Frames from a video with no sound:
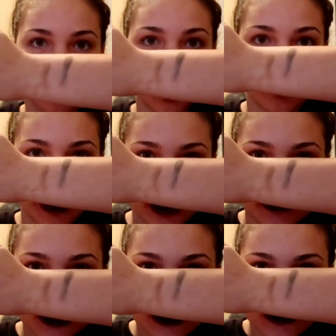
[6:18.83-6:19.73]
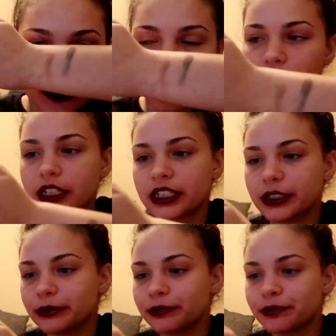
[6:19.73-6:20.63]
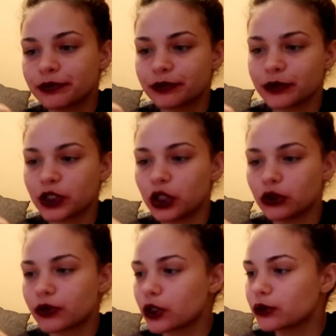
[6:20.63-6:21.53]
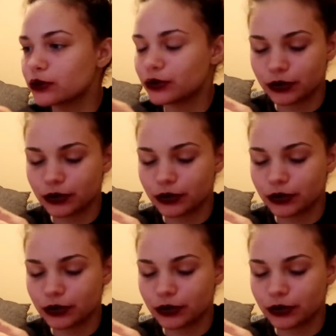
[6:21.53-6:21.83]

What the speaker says: I'm not a makeup guru or nothing. Guru.